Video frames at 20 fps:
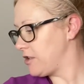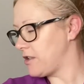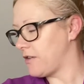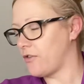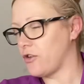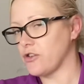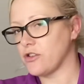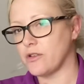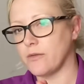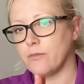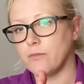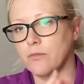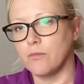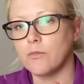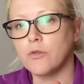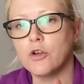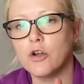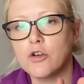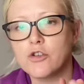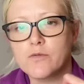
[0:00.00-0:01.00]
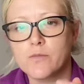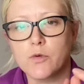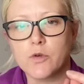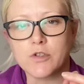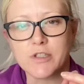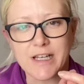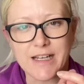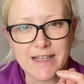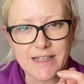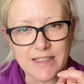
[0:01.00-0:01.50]
I've got lots more
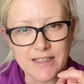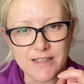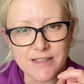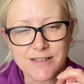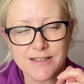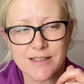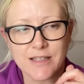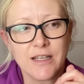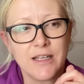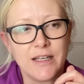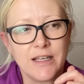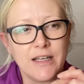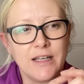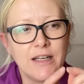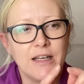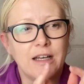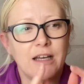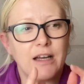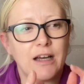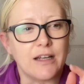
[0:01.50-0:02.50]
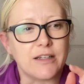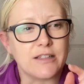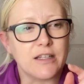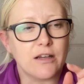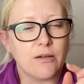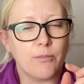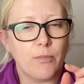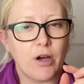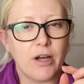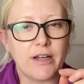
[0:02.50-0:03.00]
dahlias. I dug
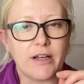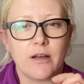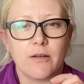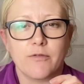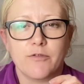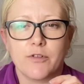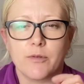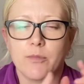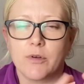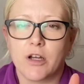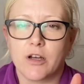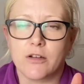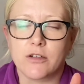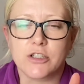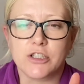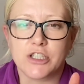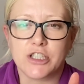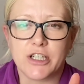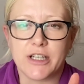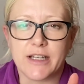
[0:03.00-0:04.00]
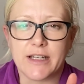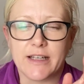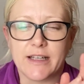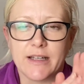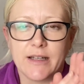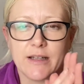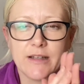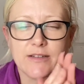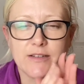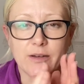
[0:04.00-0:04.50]
mine up from last year,
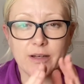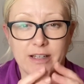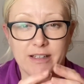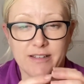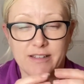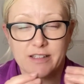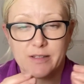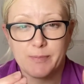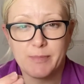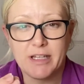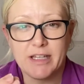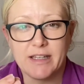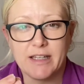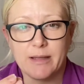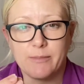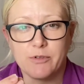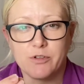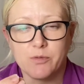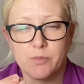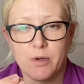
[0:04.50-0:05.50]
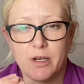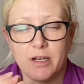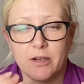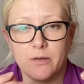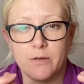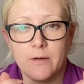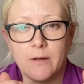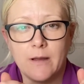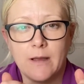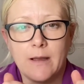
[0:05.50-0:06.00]
so I can split them as
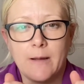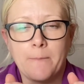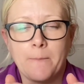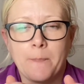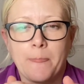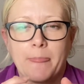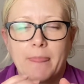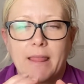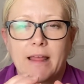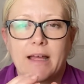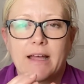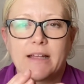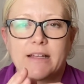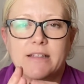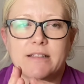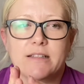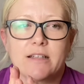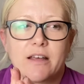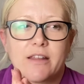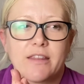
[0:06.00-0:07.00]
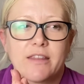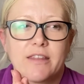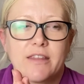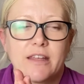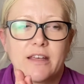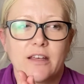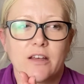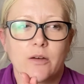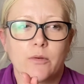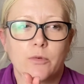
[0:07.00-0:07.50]
well. And I
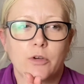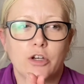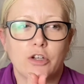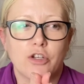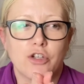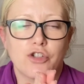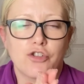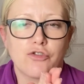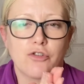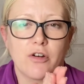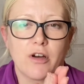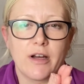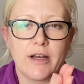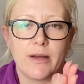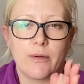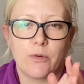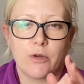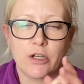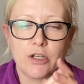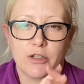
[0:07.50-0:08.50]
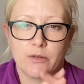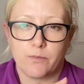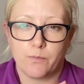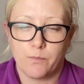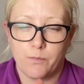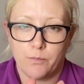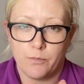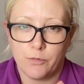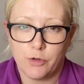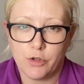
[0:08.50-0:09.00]
think I'm going to
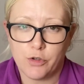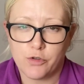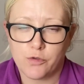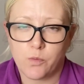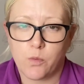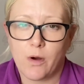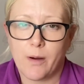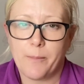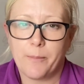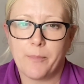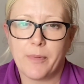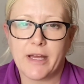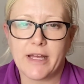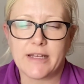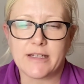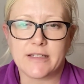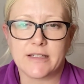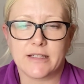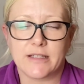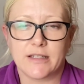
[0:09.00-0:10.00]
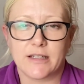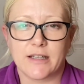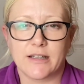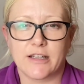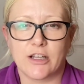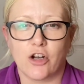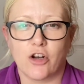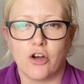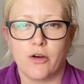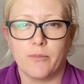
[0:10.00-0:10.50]
use one bed at the
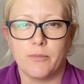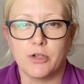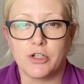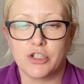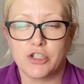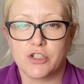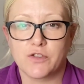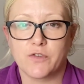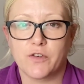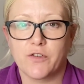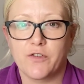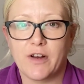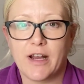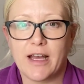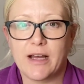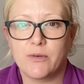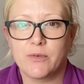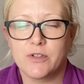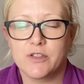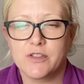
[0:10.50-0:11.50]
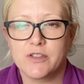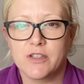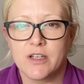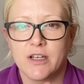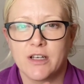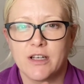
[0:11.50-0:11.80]
allotment just for flowers.